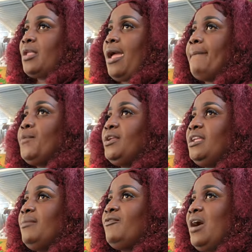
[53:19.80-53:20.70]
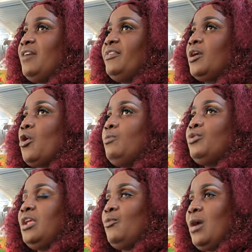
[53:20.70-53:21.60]
And bring them vase. they come
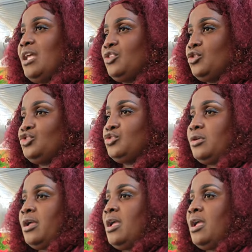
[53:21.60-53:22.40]
to them one and touch up.